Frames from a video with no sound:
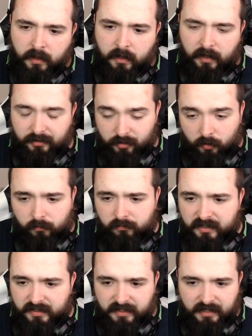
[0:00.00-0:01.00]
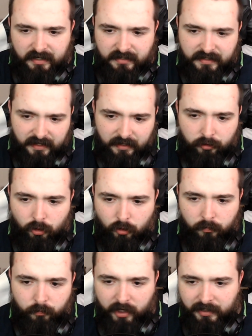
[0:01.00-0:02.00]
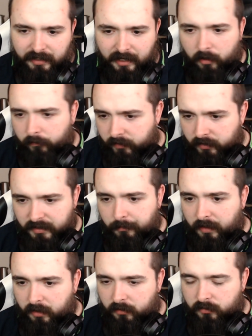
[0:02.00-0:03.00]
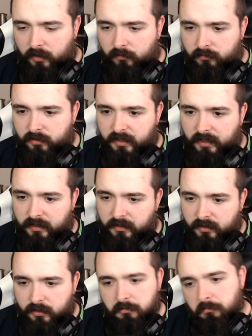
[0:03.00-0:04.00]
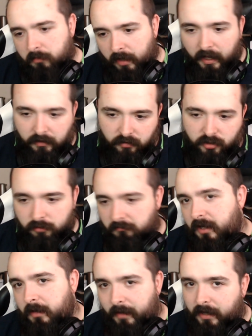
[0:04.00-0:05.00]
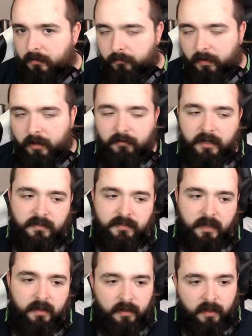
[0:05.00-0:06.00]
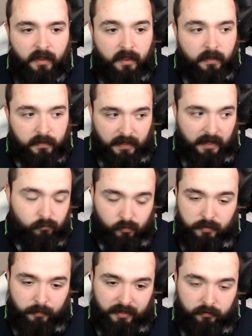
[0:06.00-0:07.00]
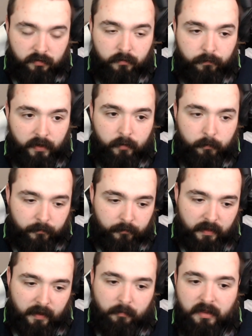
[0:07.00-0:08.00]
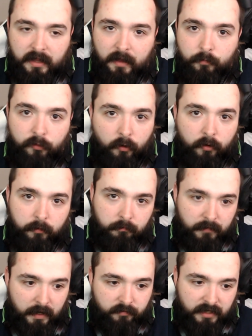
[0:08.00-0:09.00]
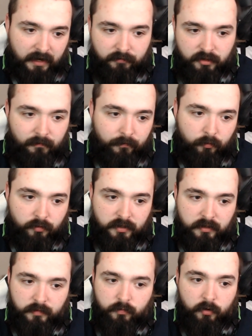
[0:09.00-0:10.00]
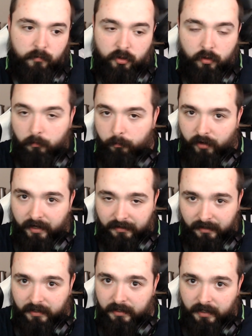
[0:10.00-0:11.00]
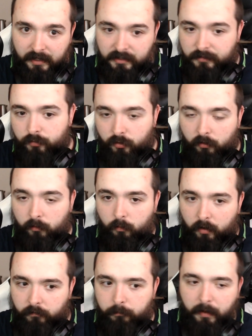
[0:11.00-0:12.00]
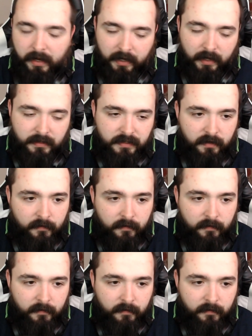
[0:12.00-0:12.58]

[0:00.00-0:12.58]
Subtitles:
as old as he is, and Doug Bradley obviously being as old as he is, hence the remake of Hellraiser, that would have been a good film for them in their prime. That was Harrison Ford in his prime and Doug Bradley in his prime with Pinhead.